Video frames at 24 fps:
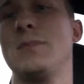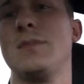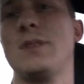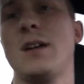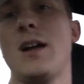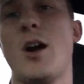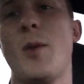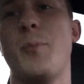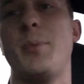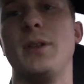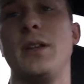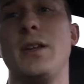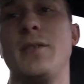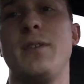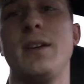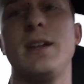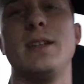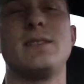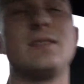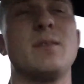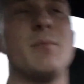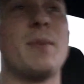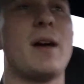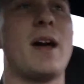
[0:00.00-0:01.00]
help
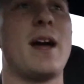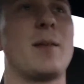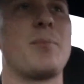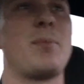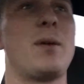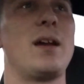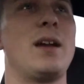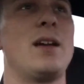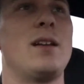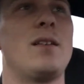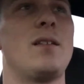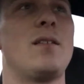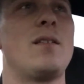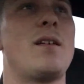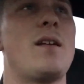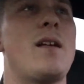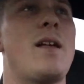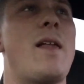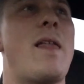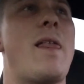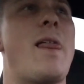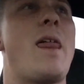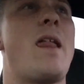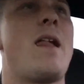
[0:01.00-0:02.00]
alleviate some back pain.
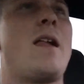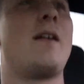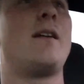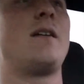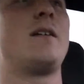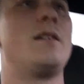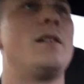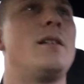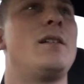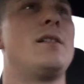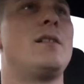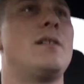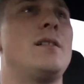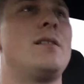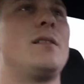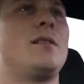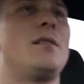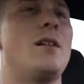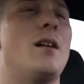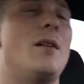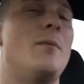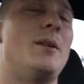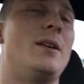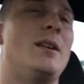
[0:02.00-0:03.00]

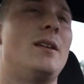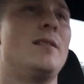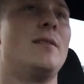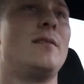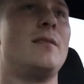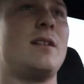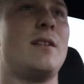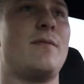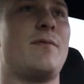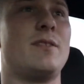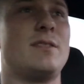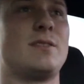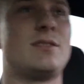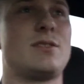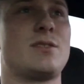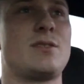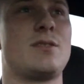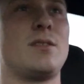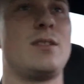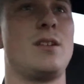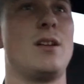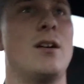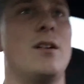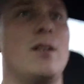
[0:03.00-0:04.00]
I mean, if it's,
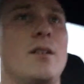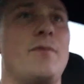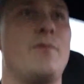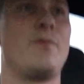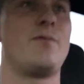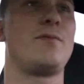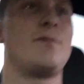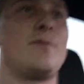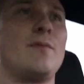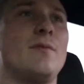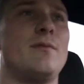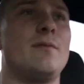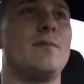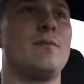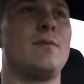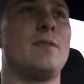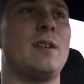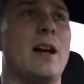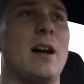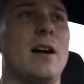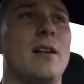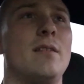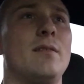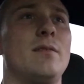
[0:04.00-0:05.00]

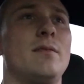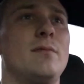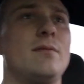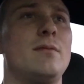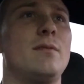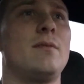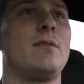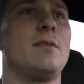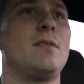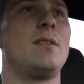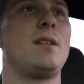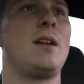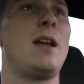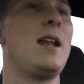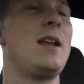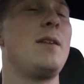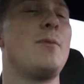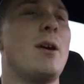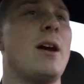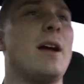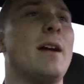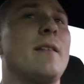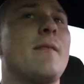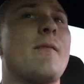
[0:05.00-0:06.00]
yeah.
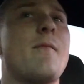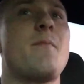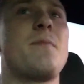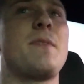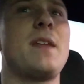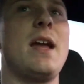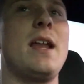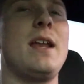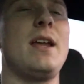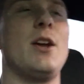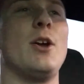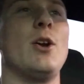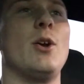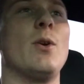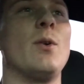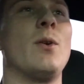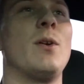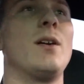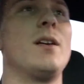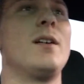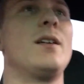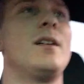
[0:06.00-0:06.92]
Anyway, anywho,